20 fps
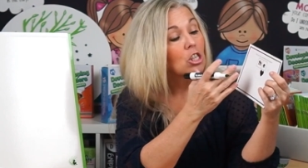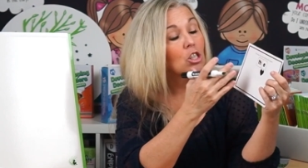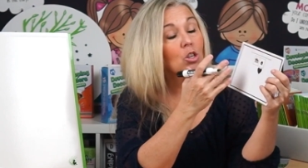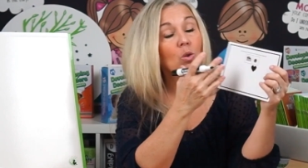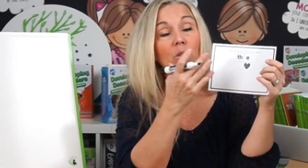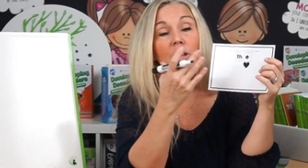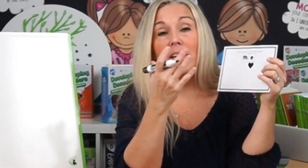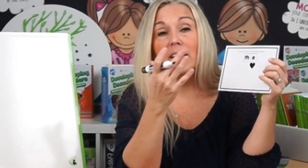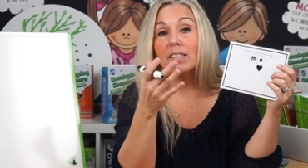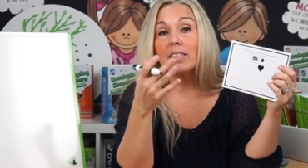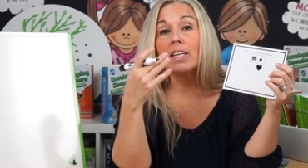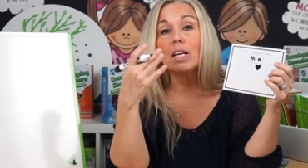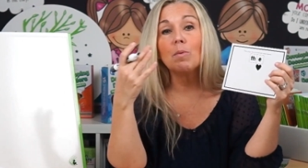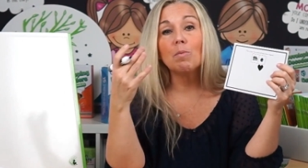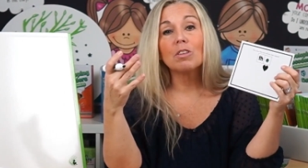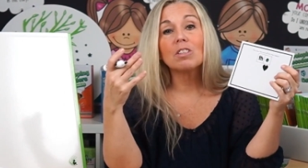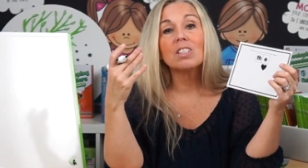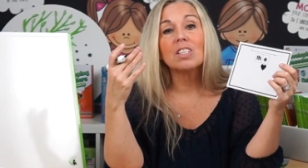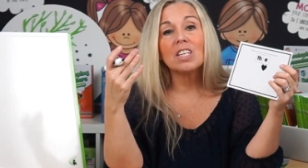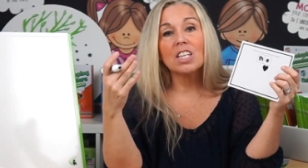So let's say
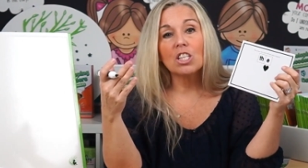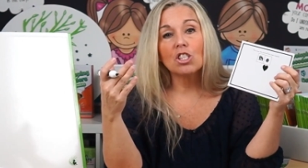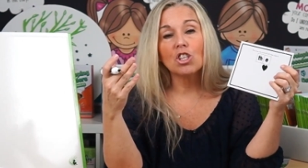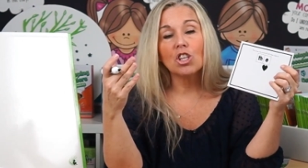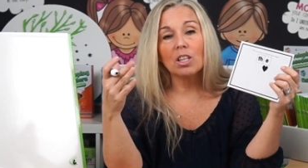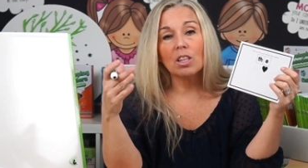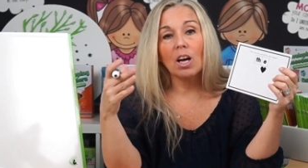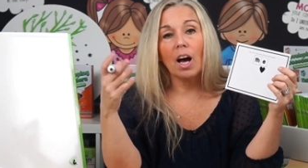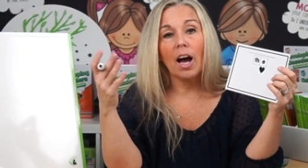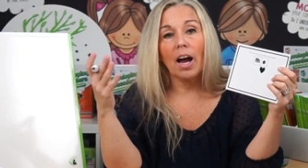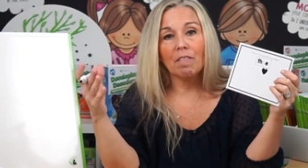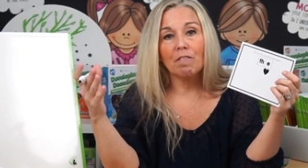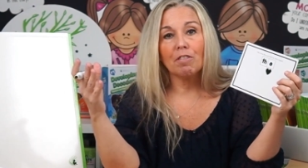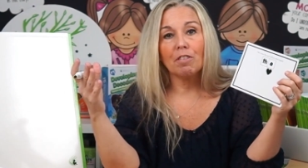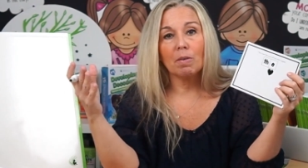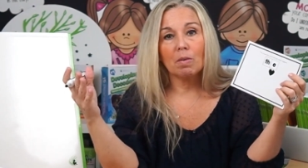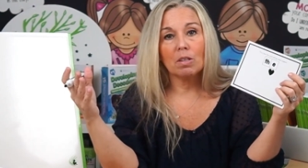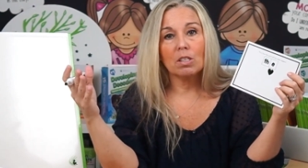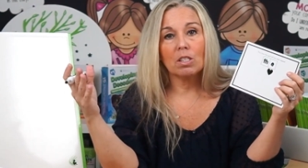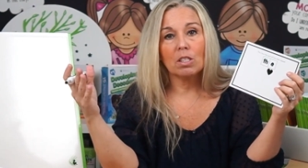we're teaching the high
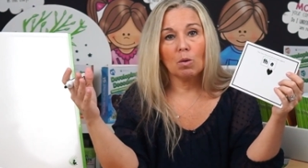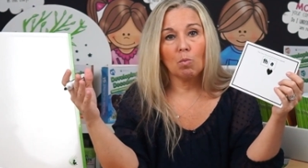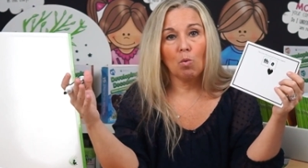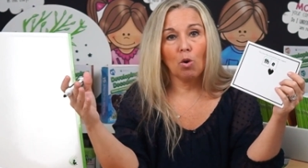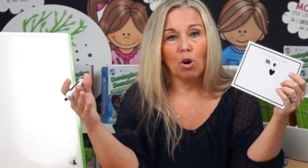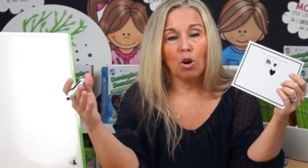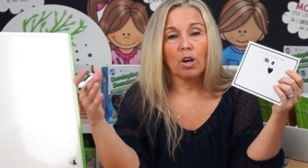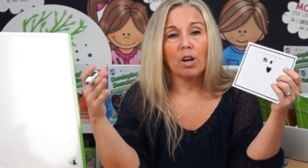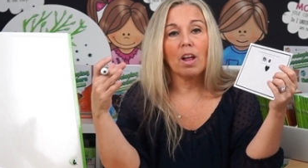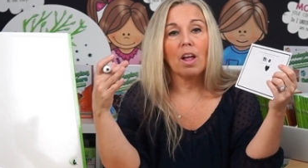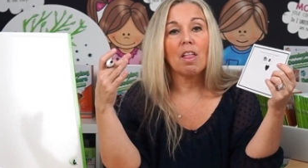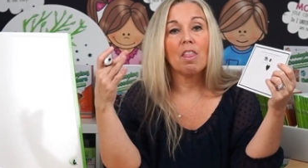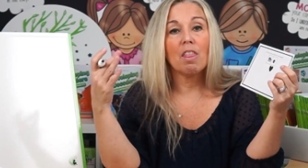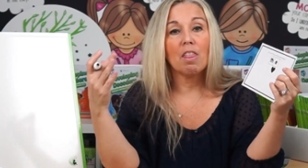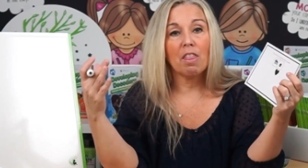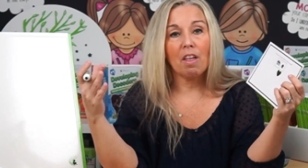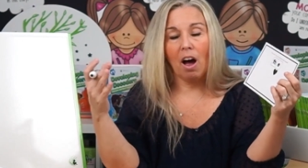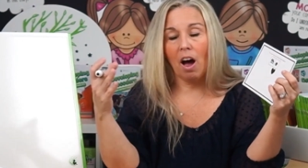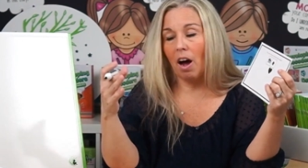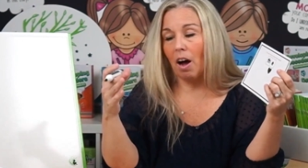frequency word
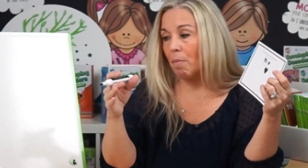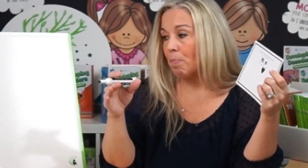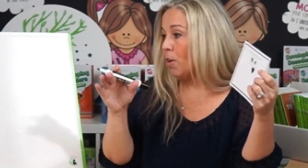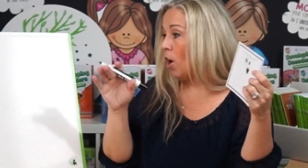the.